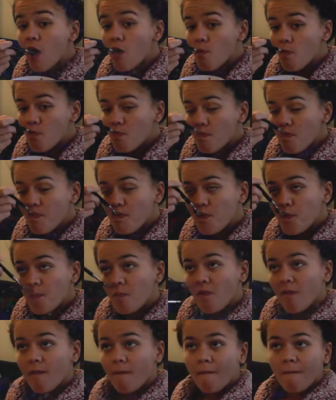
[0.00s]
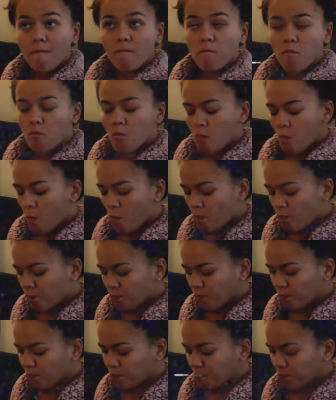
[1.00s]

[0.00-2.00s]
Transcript: And I promise you guys, I really don't do this